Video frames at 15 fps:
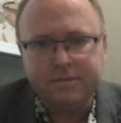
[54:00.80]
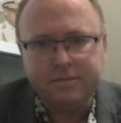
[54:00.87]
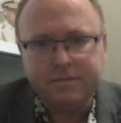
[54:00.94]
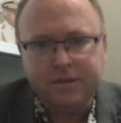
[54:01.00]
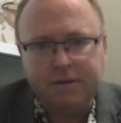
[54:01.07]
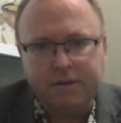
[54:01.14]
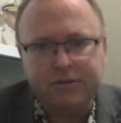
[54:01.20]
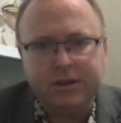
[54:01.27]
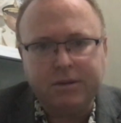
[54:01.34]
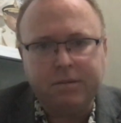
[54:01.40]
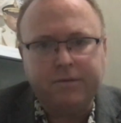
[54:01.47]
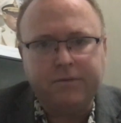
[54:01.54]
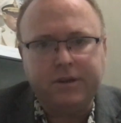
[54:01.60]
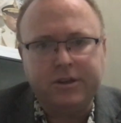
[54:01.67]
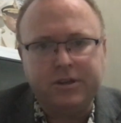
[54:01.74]
of some
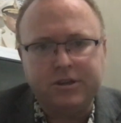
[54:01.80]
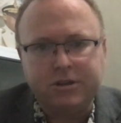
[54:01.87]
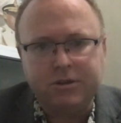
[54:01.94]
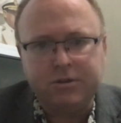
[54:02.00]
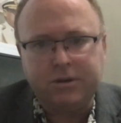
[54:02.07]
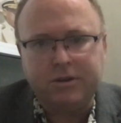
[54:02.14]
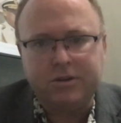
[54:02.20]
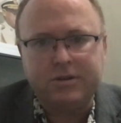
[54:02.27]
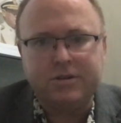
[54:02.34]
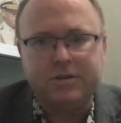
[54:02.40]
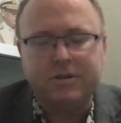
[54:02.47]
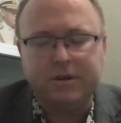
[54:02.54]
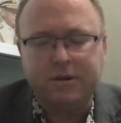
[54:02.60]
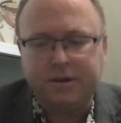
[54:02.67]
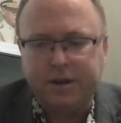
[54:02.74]
of these students,
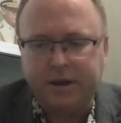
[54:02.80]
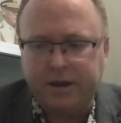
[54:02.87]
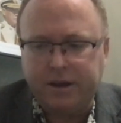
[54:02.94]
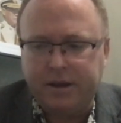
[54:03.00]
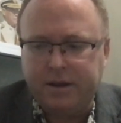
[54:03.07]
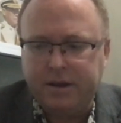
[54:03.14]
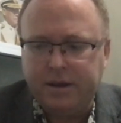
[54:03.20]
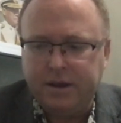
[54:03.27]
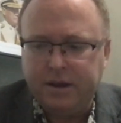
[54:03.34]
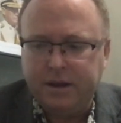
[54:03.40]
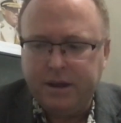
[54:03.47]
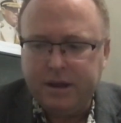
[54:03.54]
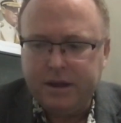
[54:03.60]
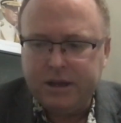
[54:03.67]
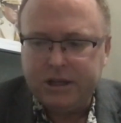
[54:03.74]
okay?
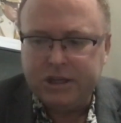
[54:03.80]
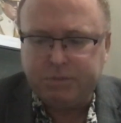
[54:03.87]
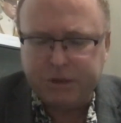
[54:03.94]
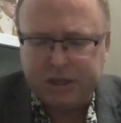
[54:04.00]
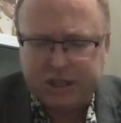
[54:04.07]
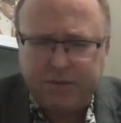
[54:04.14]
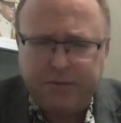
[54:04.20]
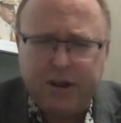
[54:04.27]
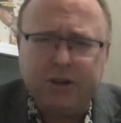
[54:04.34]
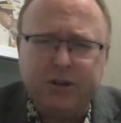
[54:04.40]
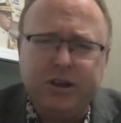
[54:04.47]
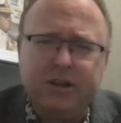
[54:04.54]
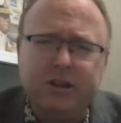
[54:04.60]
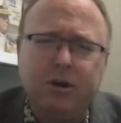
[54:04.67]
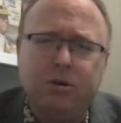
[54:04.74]

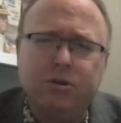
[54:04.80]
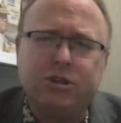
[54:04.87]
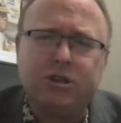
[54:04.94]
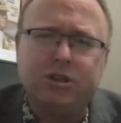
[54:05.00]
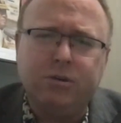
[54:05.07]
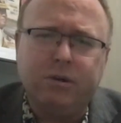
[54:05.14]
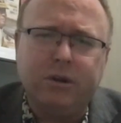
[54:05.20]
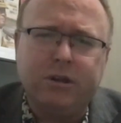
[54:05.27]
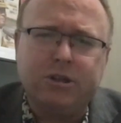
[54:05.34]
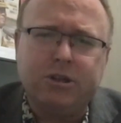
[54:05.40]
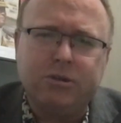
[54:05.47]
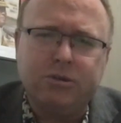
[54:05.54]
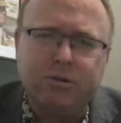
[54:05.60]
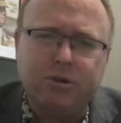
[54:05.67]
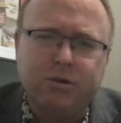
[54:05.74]
Specifically those students
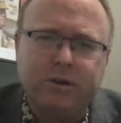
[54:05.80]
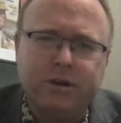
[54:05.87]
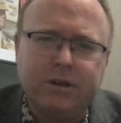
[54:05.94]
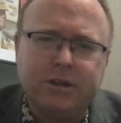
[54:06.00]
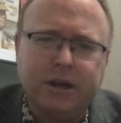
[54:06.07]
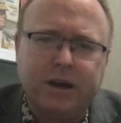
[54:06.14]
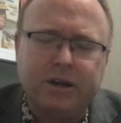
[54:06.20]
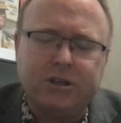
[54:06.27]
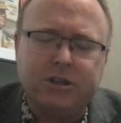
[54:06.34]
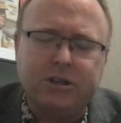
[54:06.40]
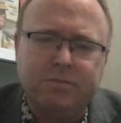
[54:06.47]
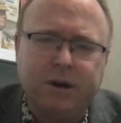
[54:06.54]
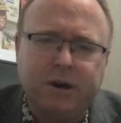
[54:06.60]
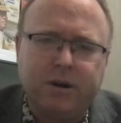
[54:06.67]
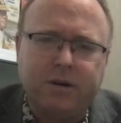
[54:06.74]
who criticize the
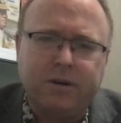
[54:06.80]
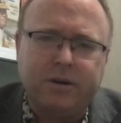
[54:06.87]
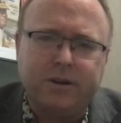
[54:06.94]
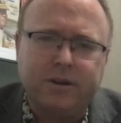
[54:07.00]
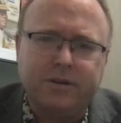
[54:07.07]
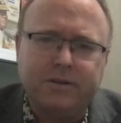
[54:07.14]
monarchy.